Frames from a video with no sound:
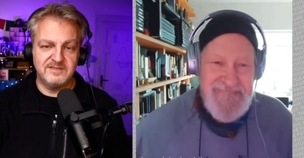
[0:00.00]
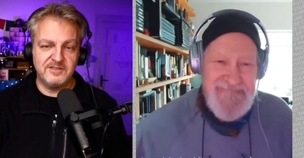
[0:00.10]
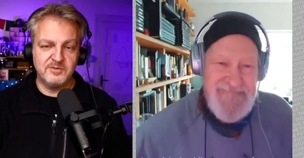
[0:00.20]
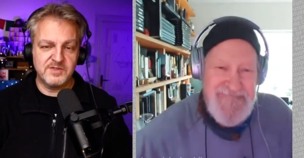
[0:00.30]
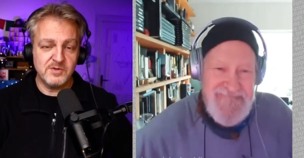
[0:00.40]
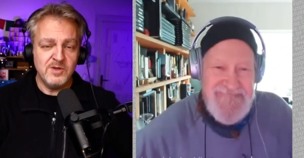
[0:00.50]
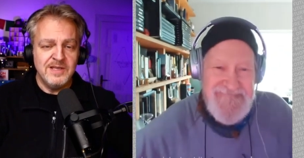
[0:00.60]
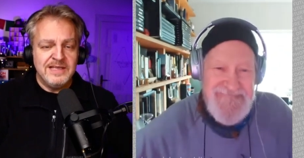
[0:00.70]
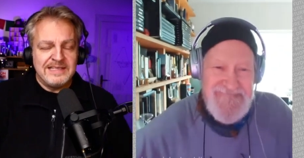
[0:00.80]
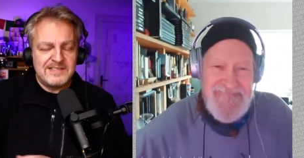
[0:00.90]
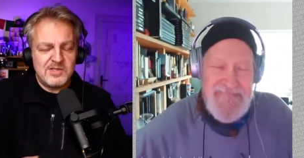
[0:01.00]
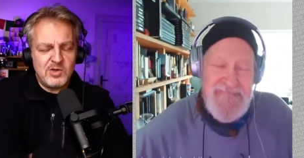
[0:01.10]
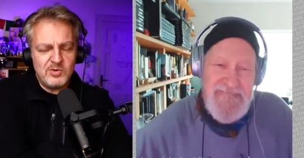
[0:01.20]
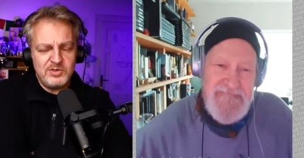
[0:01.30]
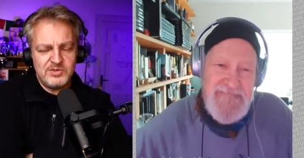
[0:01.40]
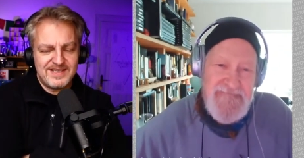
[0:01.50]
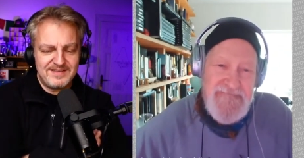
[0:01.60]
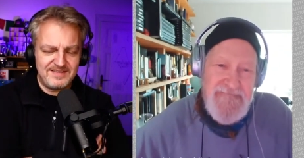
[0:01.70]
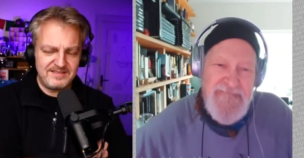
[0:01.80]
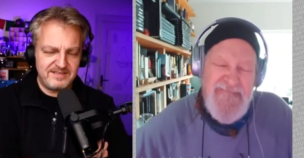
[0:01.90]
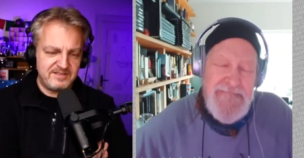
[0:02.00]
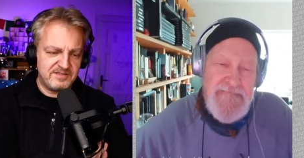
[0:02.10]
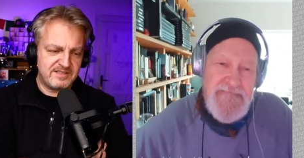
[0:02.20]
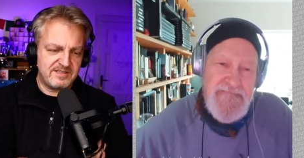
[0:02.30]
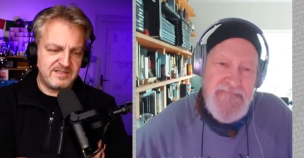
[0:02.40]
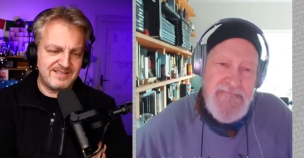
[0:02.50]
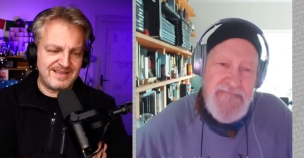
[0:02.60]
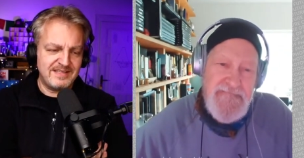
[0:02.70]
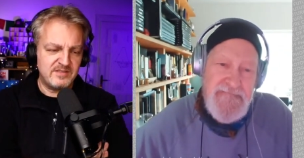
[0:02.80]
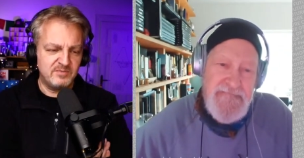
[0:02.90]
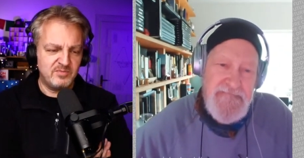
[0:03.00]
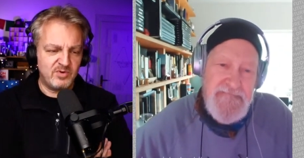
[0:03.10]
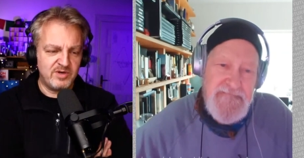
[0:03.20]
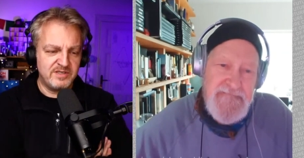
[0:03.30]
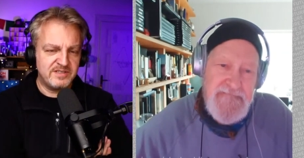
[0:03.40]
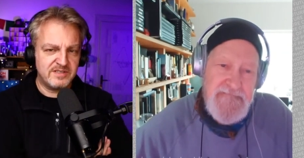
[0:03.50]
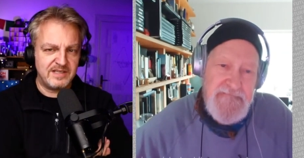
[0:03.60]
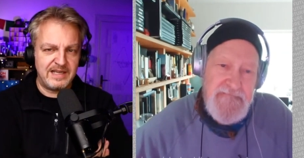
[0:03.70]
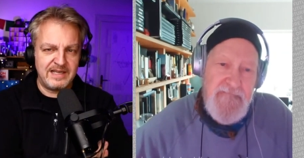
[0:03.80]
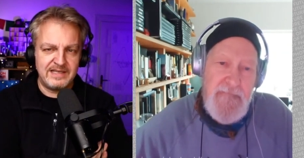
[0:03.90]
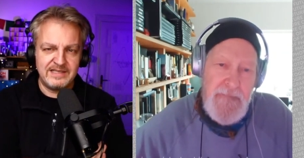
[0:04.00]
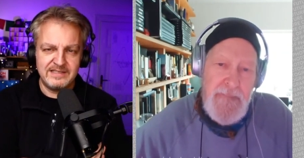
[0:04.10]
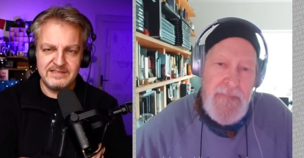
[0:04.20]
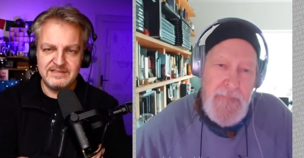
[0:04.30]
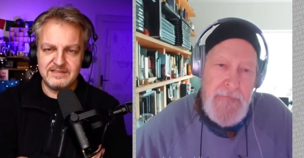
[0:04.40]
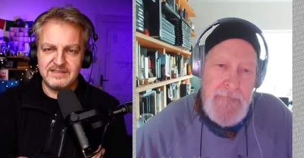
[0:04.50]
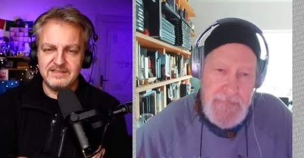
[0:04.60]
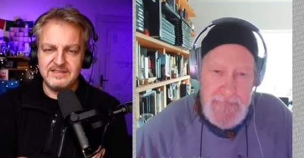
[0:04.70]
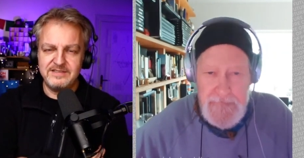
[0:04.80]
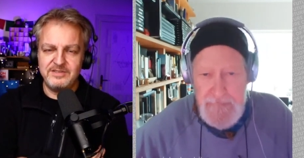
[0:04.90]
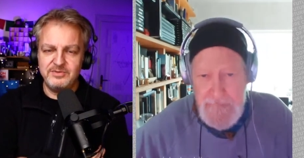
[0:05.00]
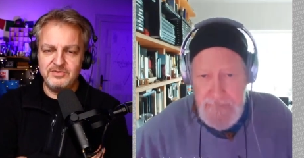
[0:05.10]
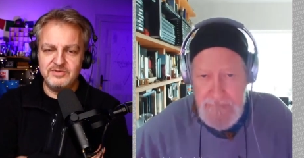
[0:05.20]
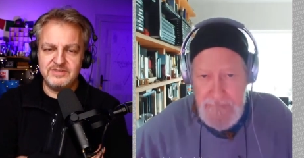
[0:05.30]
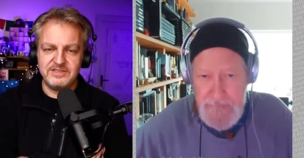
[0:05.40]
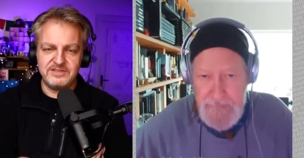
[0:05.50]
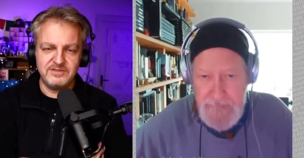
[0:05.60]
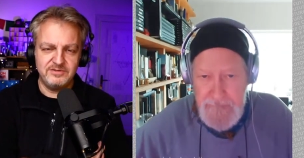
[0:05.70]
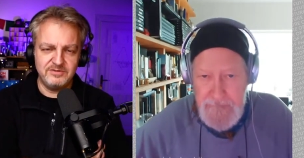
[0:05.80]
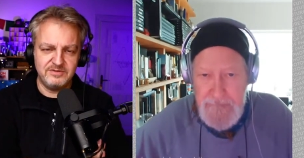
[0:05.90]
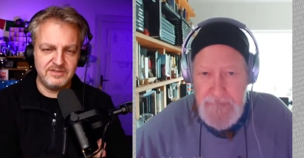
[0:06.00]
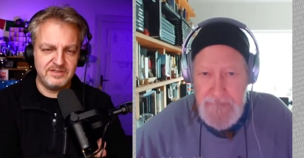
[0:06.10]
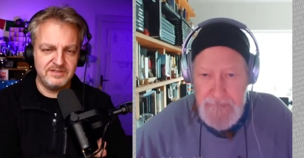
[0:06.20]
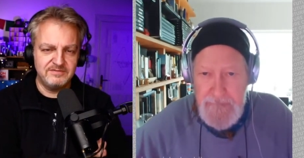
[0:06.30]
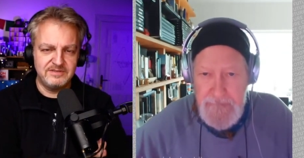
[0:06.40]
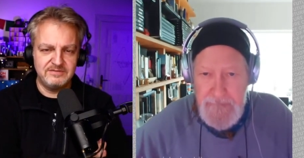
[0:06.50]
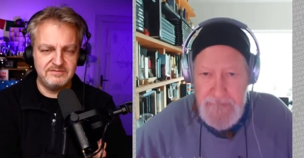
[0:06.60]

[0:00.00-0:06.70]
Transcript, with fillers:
Speaker 1: very cool. So, so you said that there's uh, on board, and mm. did you did you uh,